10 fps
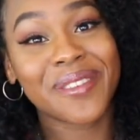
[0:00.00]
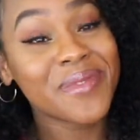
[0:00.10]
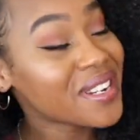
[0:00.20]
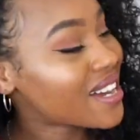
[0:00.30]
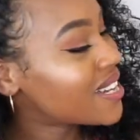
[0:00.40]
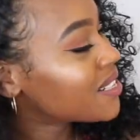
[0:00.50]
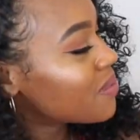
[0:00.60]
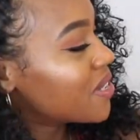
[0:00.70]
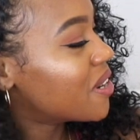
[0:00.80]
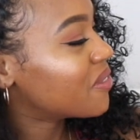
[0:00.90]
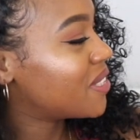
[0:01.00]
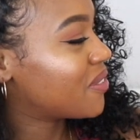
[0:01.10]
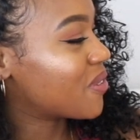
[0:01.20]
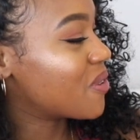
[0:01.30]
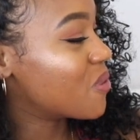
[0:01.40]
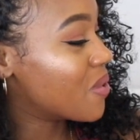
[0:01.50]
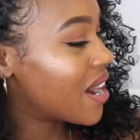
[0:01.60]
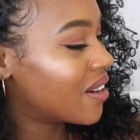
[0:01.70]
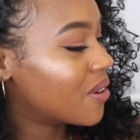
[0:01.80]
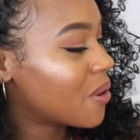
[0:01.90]
I've just been after this for a
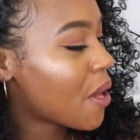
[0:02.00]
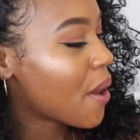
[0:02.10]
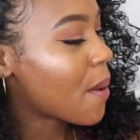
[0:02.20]
while,